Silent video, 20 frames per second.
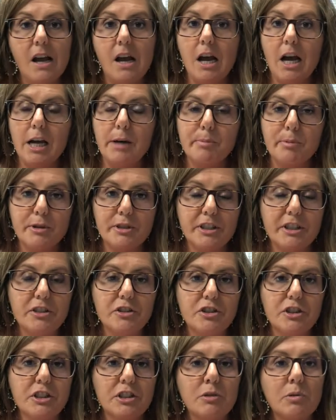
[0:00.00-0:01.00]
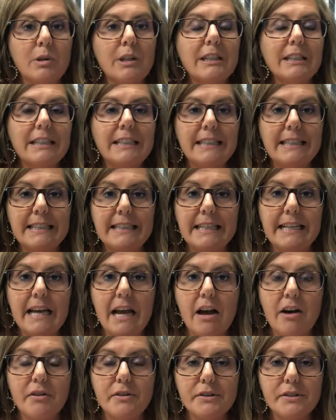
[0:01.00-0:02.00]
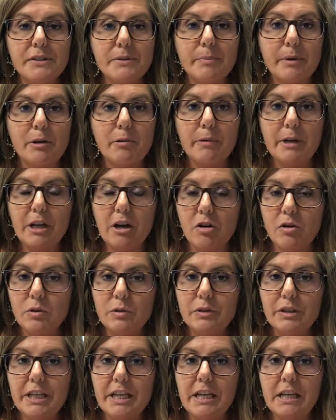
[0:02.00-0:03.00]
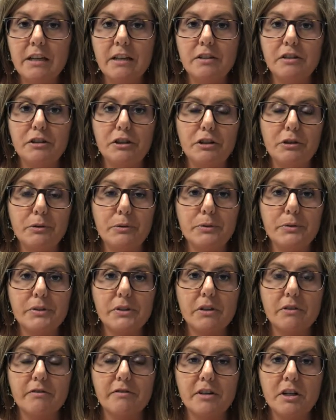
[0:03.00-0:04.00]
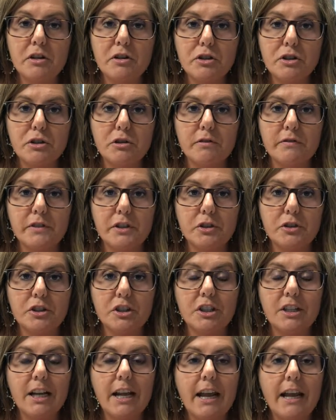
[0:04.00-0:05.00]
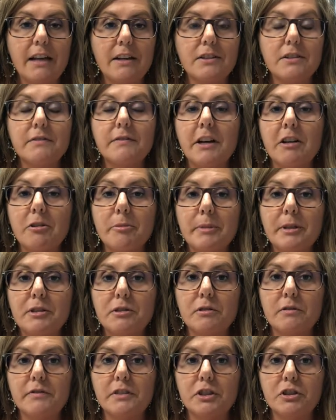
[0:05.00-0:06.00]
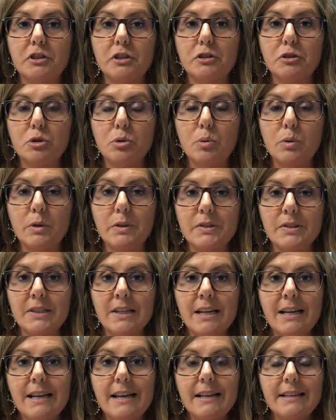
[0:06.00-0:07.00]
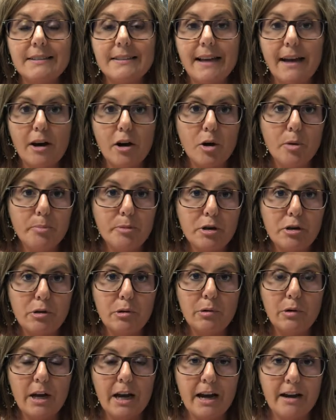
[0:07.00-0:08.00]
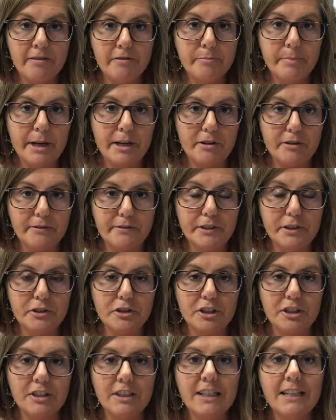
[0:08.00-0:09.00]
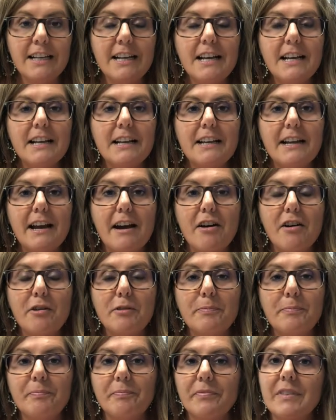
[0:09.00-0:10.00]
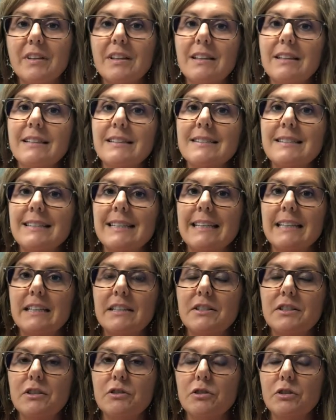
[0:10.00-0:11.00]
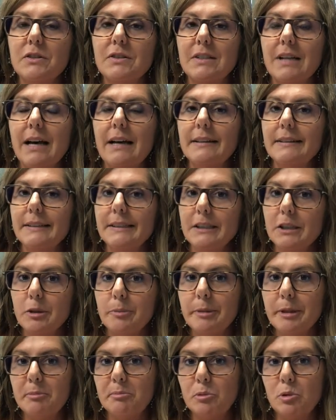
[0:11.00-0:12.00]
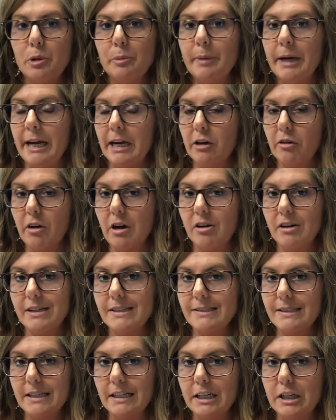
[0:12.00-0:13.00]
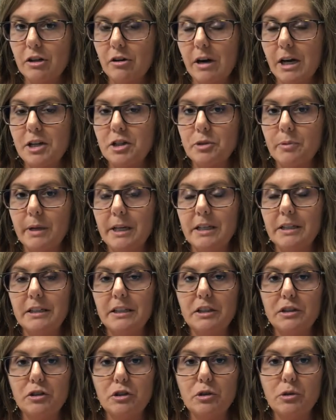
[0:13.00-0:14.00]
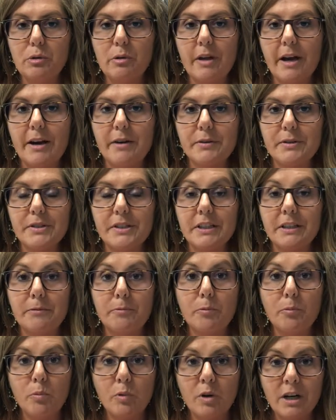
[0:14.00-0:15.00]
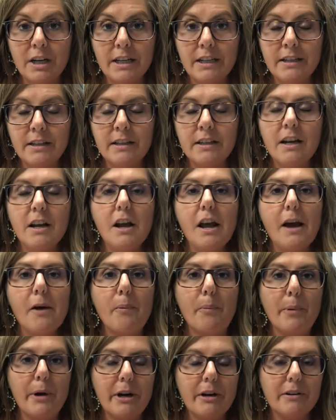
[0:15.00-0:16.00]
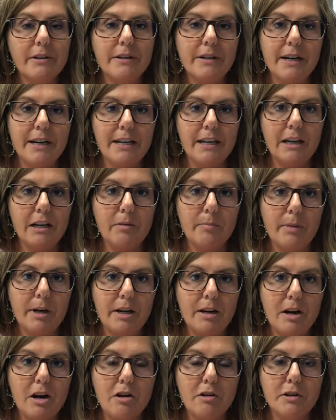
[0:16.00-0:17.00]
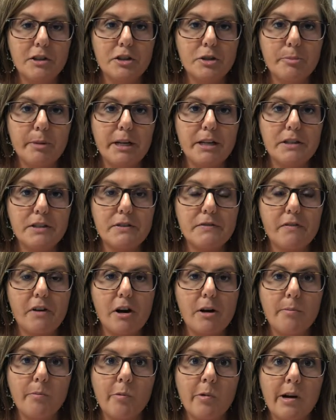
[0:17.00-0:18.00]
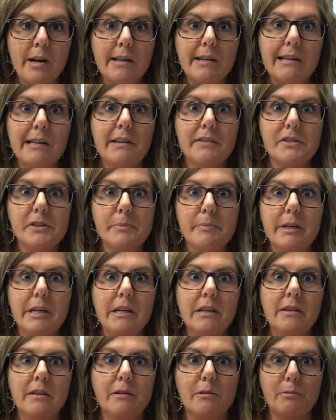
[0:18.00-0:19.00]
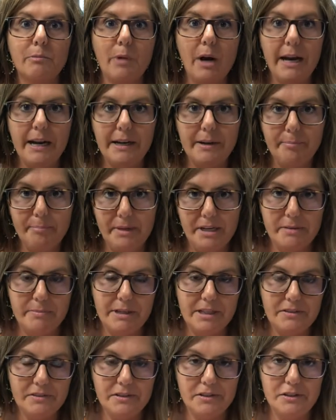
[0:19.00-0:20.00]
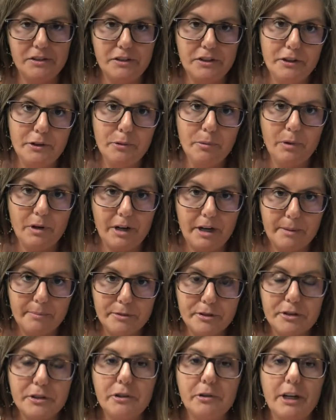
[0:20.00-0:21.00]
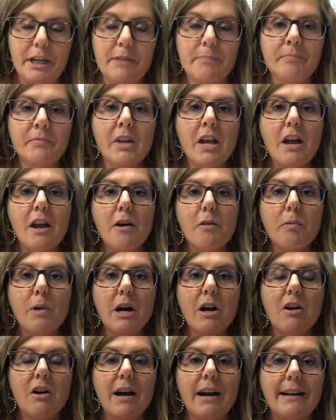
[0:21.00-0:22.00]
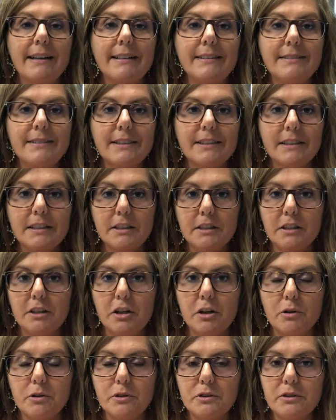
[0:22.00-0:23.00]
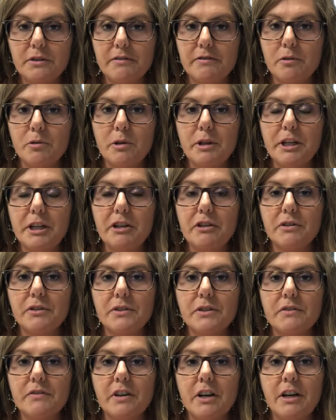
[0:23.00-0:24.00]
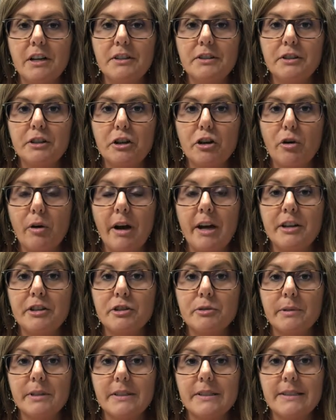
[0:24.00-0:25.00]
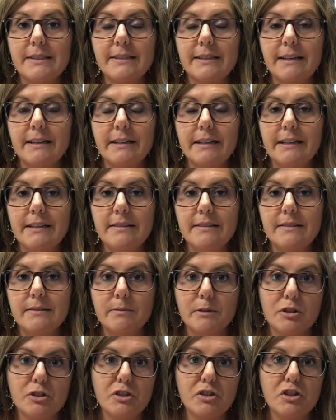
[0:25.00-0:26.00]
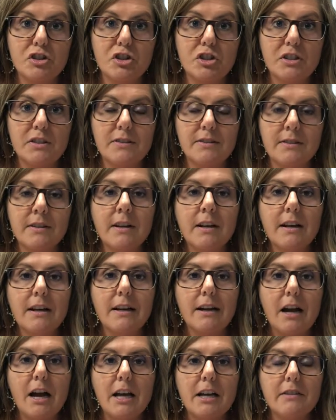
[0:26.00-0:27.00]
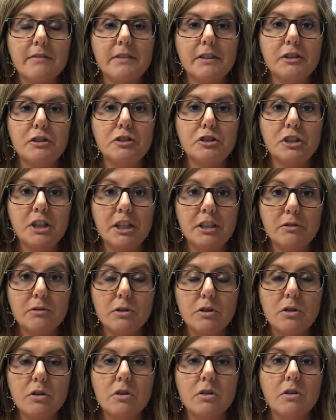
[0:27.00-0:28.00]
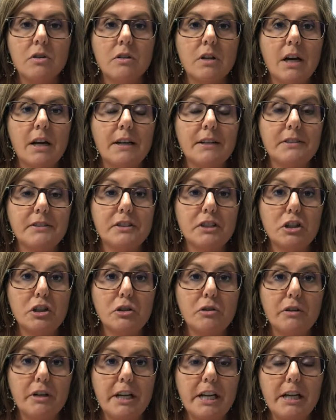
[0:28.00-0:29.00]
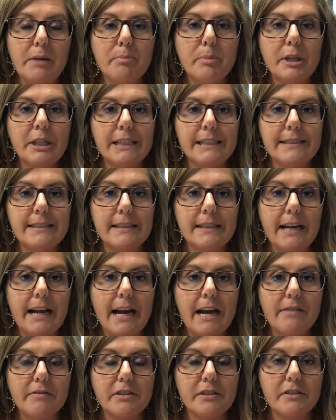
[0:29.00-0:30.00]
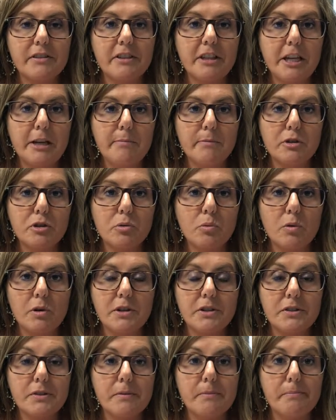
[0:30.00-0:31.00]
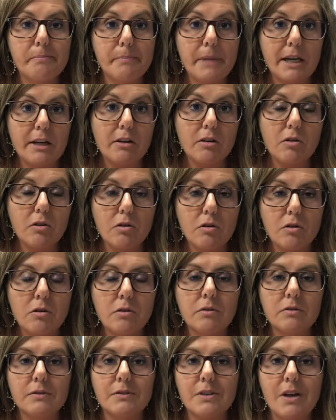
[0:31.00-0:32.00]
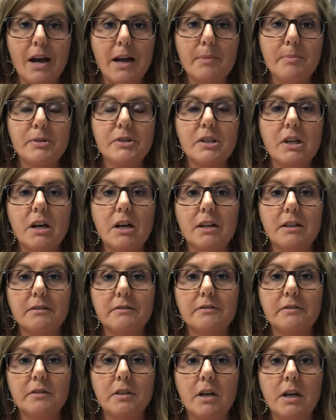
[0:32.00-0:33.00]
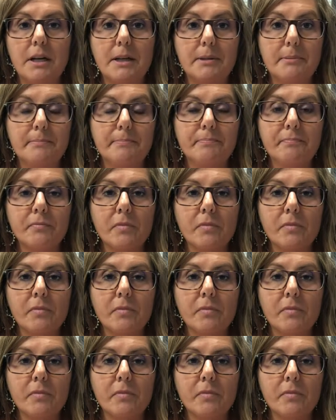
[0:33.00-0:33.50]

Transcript: hypertension or anything else, but we only use functional vision and developmental vision tools to help you have better vision. Now, let's get into just a little bit more background. I said I graduated in two thousand one. Where did I get my knowledge base from? What gives me the right maybe to do what I'm doing? Well, I did go to four years of undergraduate studies, which is just kind of a general uh, degree, but it did have a theme towards medical types of um,